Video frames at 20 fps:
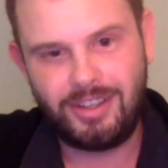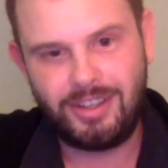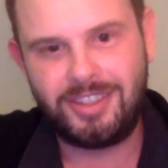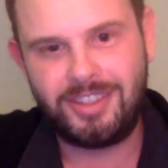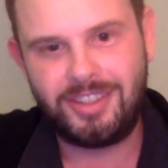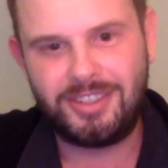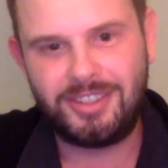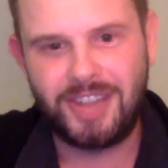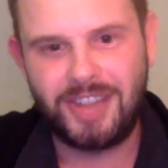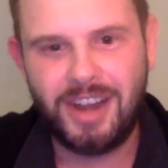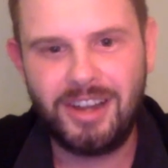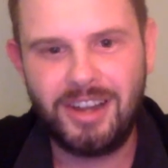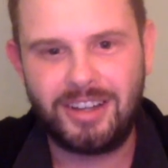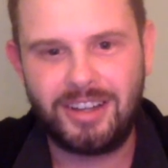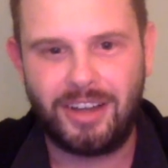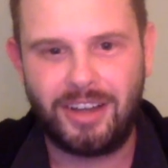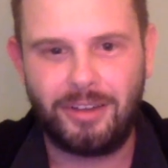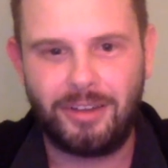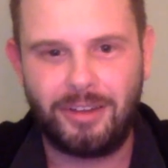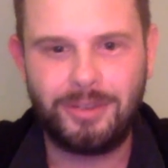It's
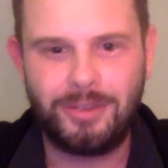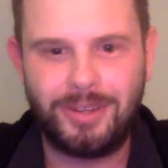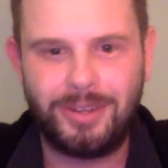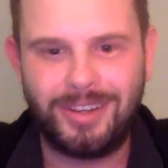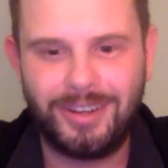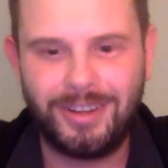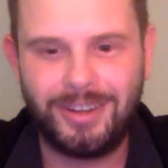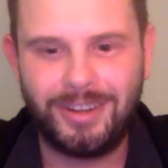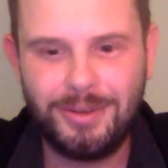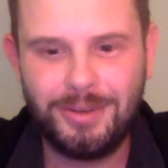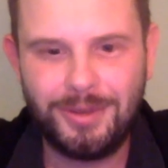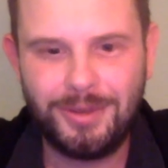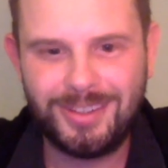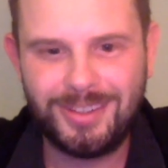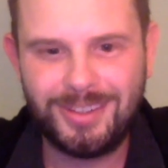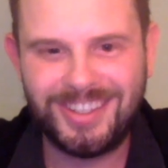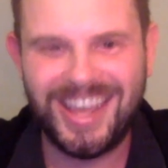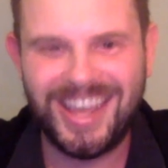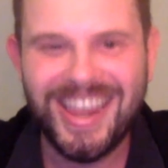exciting now, you know? It's